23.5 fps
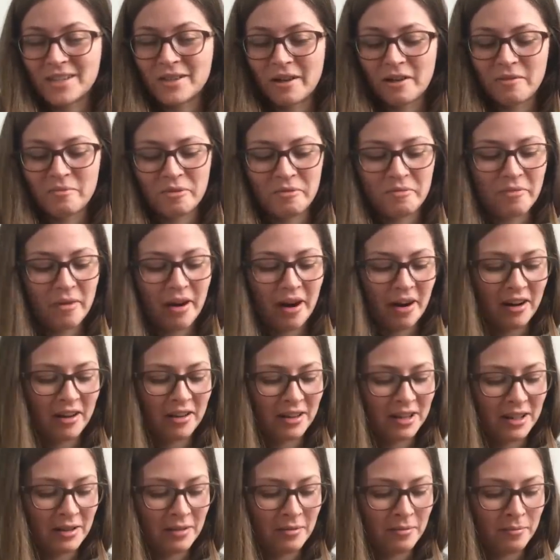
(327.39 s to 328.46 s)
I've been wearing
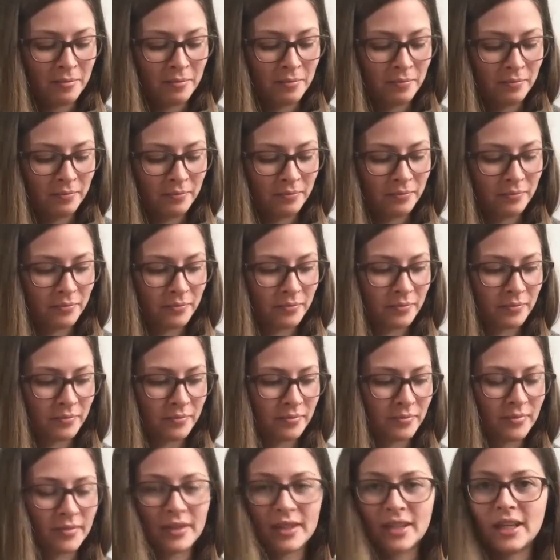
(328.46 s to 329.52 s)
them
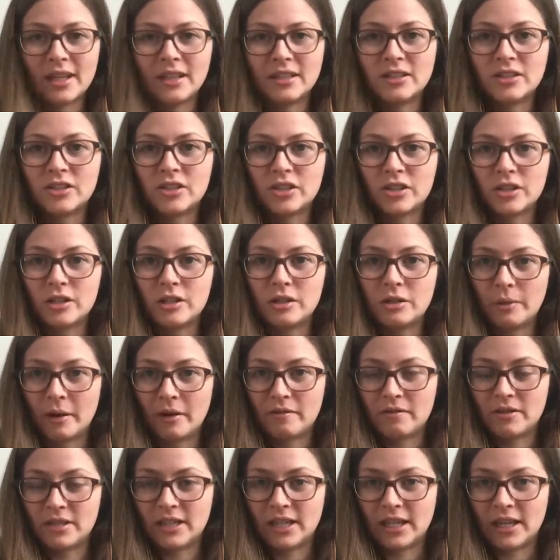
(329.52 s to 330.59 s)
in the studio
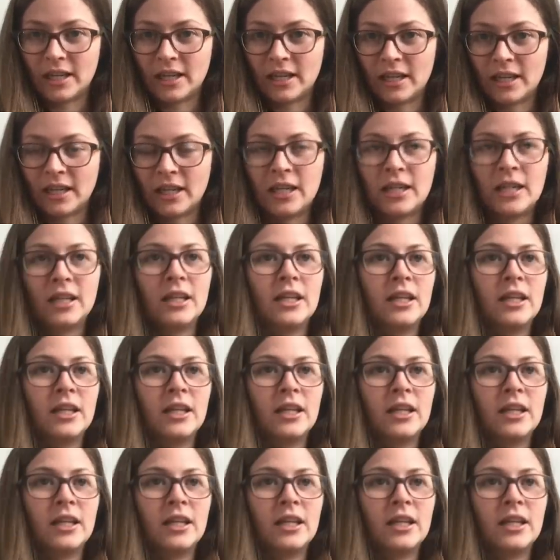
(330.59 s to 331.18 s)
every day,